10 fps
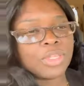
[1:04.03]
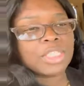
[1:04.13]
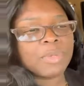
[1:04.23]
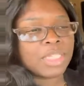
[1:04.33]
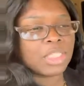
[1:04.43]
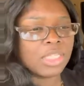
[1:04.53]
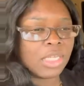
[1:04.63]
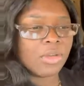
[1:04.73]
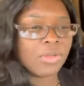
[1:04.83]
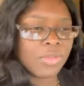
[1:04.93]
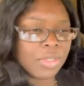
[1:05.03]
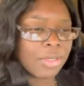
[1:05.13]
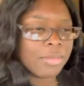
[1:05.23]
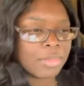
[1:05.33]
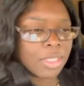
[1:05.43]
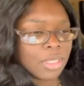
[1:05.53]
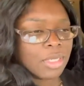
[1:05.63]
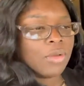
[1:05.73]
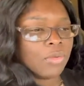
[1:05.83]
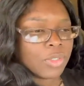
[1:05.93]
especially health. Um,
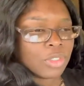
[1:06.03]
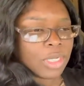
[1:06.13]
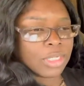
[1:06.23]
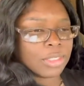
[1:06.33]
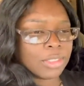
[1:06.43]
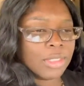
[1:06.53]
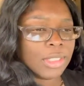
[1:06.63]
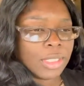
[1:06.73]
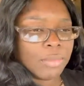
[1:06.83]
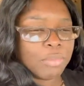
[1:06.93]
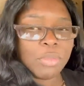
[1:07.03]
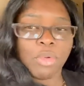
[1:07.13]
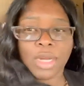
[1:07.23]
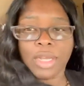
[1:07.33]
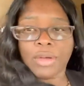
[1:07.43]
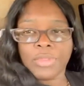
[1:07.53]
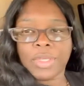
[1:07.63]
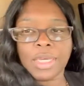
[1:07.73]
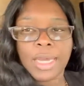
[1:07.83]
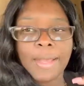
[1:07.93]
we're trying to be more
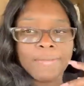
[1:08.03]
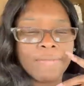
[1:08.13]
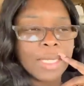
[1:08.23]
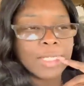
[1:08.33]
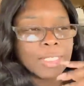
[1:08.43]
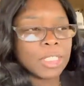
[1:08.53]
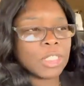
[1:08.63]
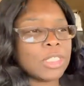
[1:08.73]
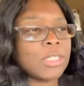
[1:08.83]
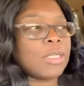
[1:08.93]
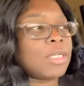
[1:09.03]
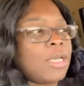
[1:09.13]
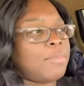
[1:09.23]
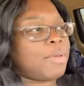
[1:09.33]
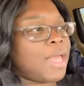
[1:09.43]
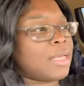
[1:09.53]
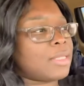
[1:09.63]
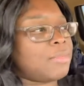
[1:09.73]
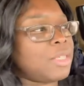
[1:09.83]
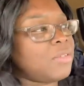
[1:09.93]
healthy. I've made a decision to cut back
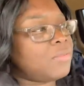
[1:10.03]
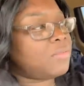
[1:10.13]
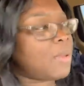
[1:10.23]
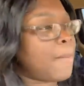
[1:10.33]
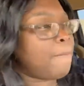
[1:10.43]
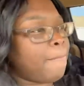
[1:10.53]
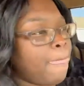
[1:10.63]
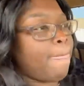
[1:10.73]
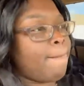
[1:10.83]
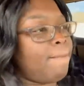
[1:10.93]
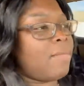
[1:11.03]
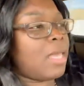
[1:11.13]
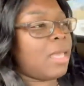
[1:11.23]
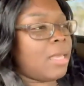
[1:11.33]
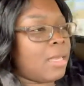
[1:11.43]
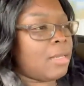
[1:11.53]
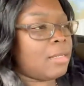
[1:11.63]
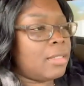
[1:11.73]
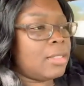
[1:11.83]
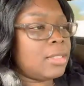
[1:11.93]
the beef and
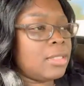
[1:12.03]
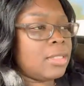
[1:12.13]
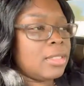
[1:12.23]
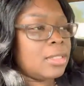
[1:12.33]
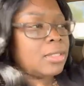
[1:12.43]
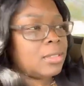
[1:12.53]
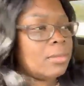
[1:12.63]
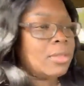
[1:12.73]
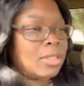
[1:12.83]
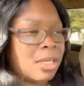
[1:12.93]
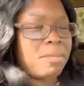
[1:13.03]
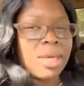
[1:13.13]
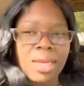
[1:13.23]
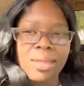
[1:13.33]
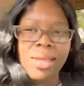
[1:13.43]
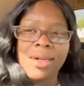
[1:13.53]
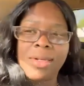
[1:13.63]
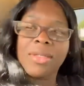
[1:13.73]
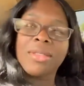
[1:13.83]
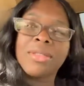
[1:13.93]
cut back a lot of
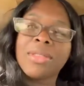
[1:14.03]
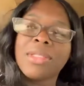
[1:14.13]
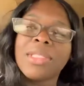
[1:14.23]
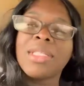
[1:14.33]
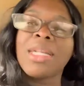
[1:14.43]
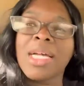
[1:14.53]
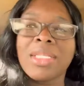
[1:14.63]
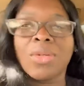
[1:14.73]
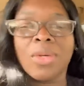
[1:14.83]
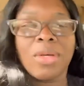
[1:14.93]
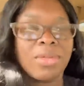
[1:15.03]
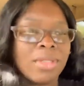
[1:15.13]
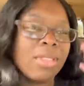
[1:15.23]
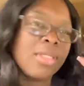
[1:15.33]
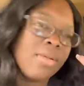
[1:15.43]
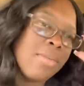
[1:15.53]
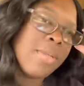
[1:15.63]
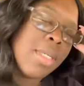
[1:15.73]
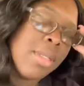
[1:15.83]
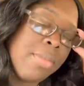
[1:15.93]
the not so healthy things that we've
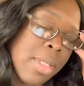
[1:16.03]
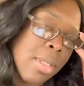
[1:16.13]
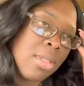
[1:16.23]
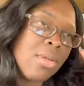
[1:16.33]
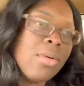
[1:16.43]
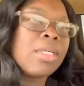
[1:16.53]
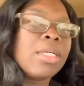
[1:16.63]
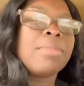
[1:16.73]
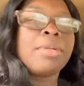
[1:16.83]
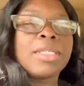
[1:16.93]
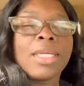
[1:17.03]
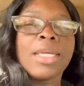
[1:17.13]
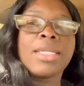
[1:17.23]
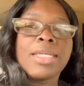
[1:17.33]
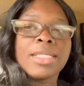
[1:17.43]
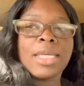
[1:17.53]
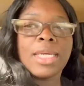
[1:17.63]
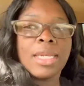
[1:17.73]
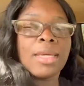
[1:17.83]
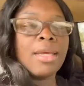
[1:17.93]
been eating, but they're so good. And plus, Nyana is
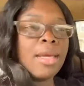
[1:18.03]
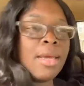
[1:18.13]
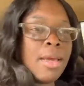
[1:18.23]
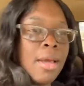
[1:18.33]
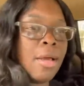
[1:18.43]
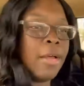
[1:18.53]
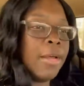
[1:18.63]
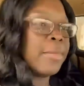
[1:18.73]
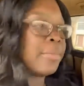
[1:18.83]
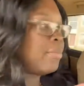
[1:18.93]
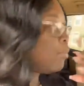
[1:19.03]
in um,